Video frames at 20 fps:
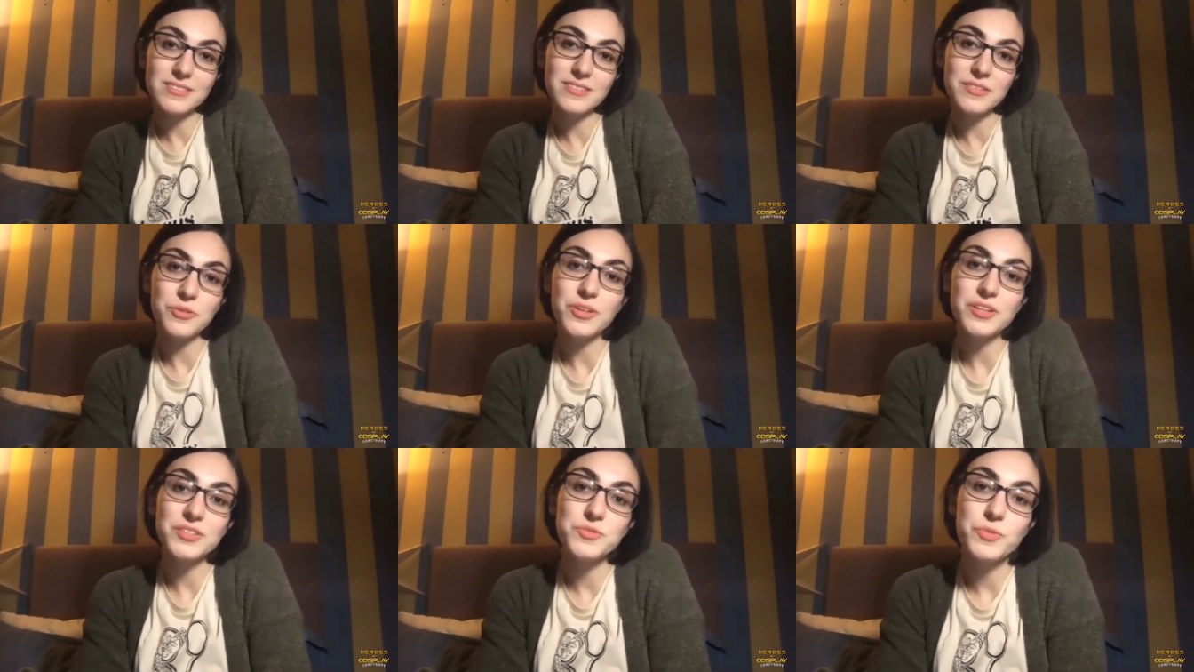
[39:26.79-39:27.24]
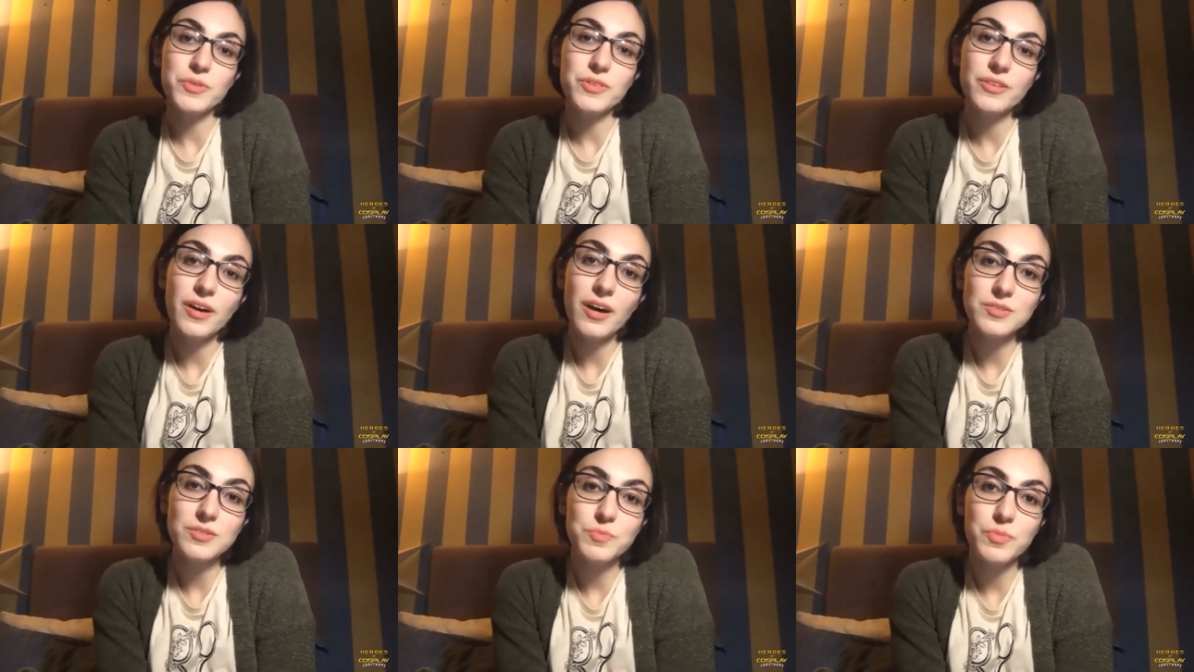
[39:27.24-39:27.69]
that's with
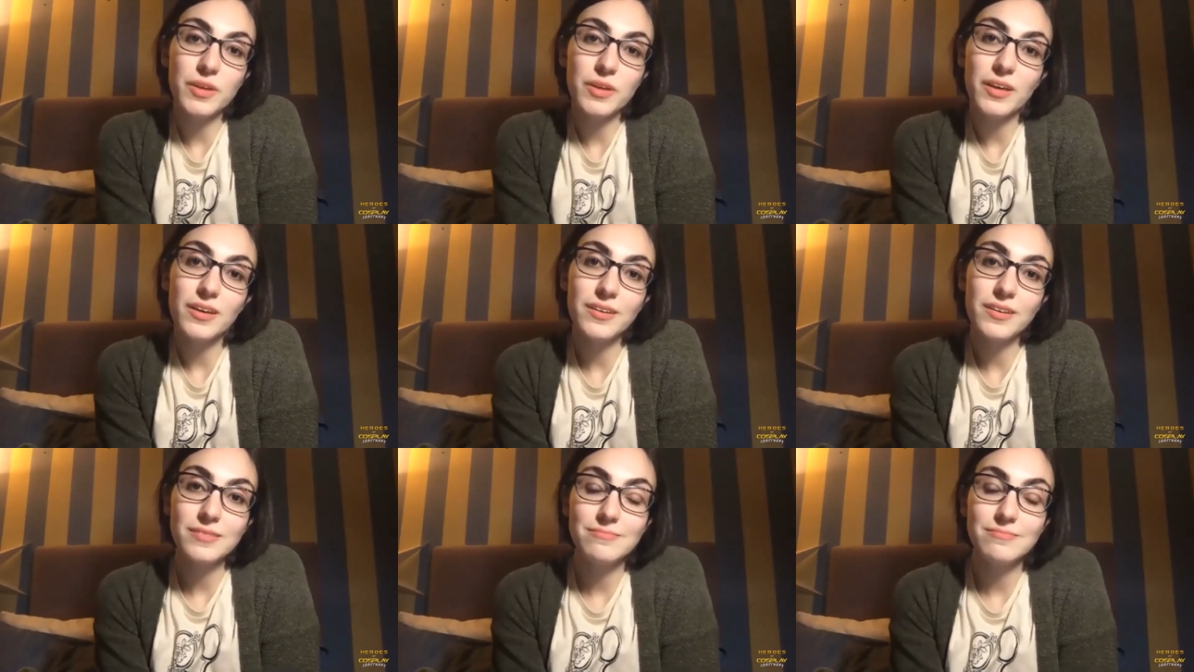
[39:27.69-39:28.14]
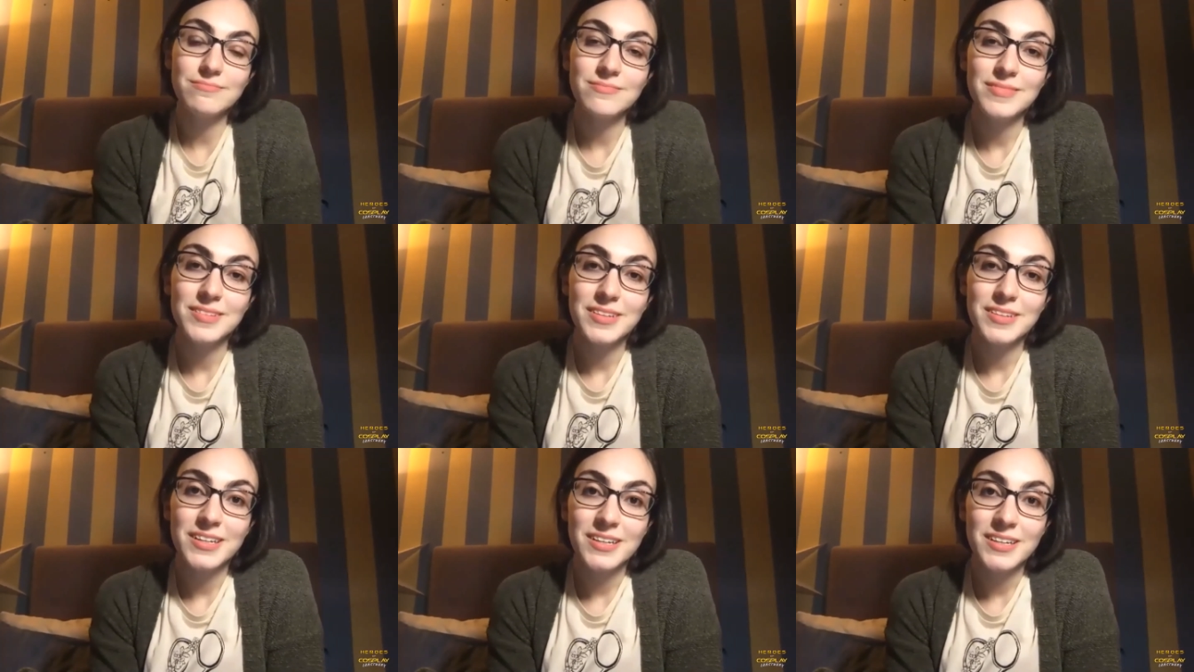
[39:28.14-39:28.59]
cosplay and
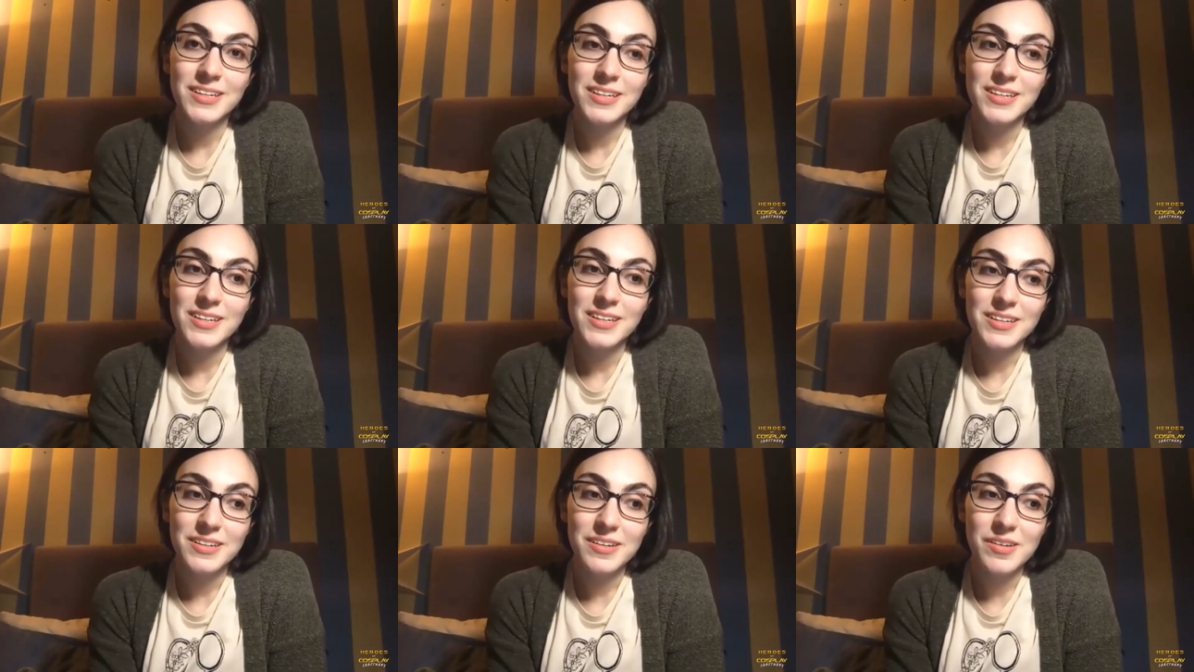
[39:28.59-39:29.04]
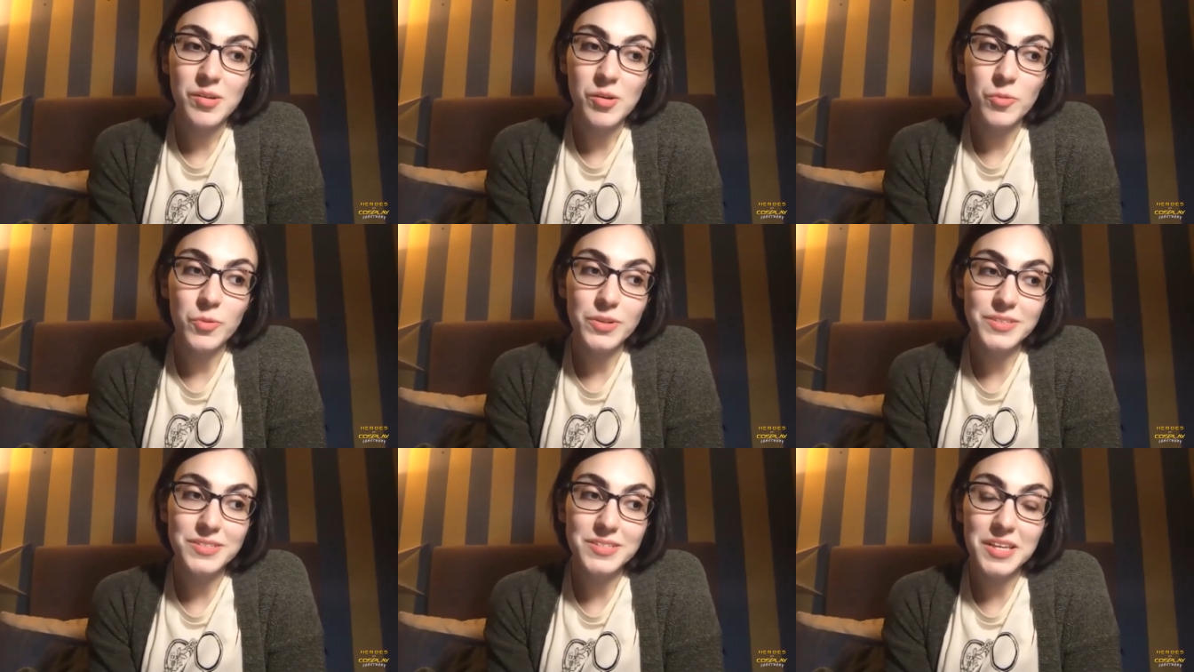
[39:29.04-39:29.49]

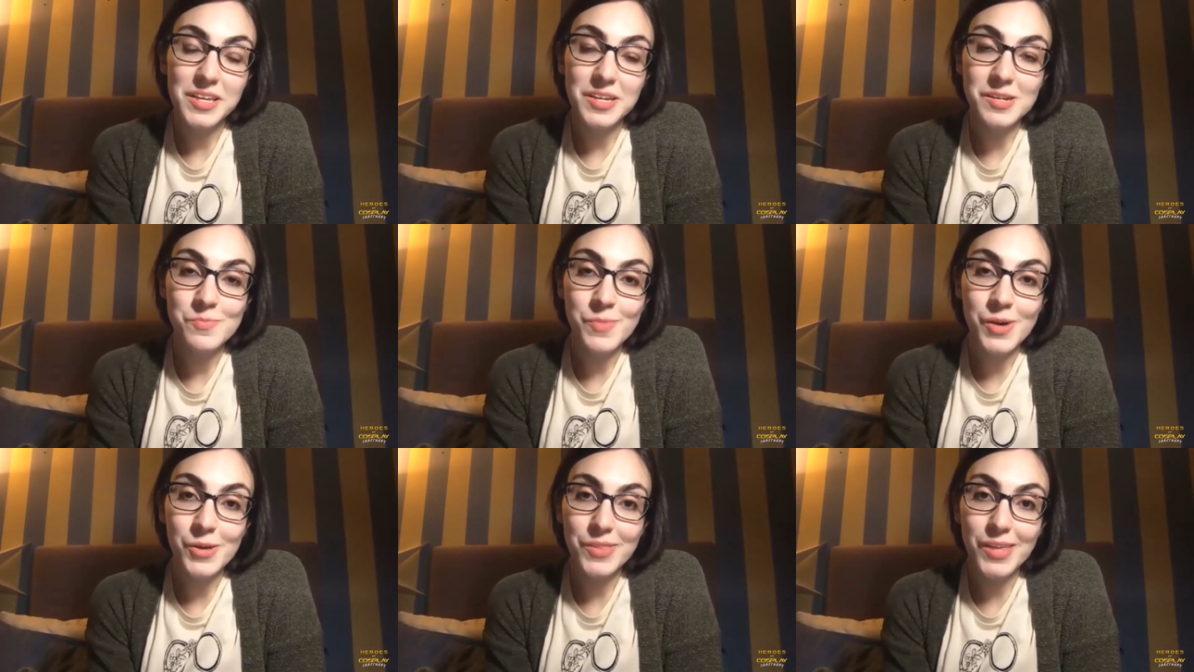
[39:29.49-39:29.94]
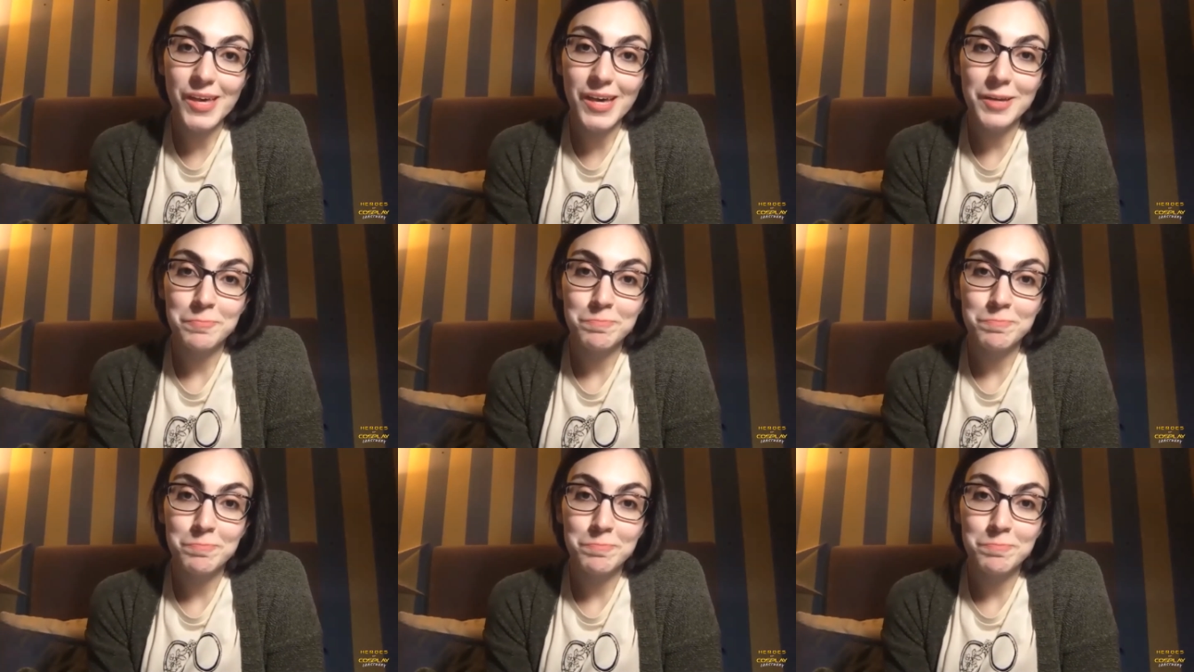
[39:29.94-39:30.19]
always thinking about that.